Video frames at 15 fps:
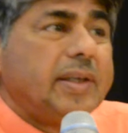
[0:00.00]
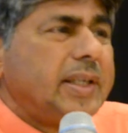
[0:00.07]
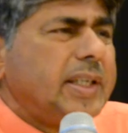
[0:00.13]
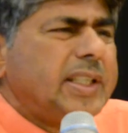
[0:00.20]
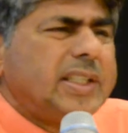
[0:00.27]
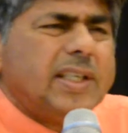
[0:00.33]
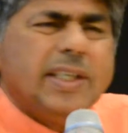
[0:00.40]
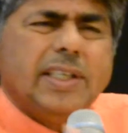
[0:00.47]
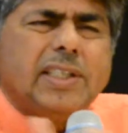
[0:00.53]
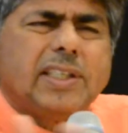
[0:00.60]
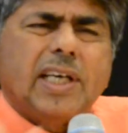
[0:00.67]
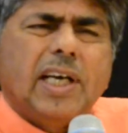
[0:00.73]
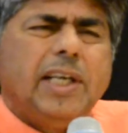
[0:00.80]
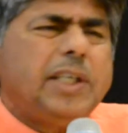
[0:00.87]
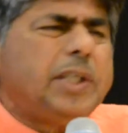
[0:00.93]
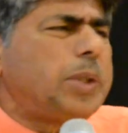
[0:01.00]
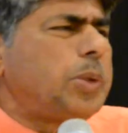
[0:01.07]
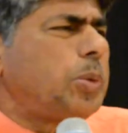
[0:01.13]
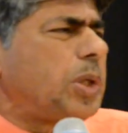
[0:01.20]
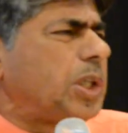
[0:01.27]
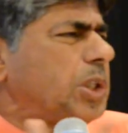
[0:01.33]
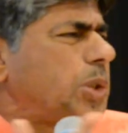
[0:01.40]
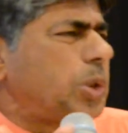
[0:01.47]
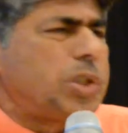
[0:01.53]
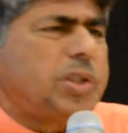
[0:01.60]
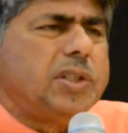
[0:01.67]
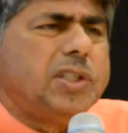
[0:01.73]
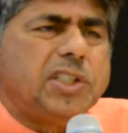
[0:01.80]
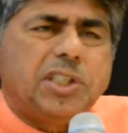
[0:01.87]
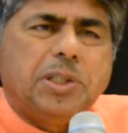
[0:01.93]
it is related to resource
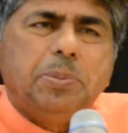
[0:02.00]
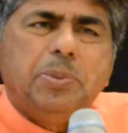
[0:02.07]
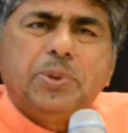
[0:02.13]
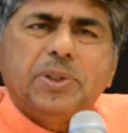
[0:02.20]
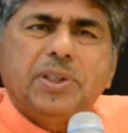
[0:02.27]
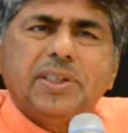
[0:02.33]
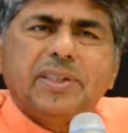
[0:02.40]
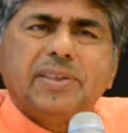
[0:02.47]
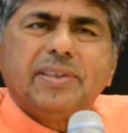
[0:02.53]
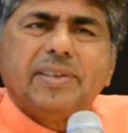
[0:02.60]
distribution,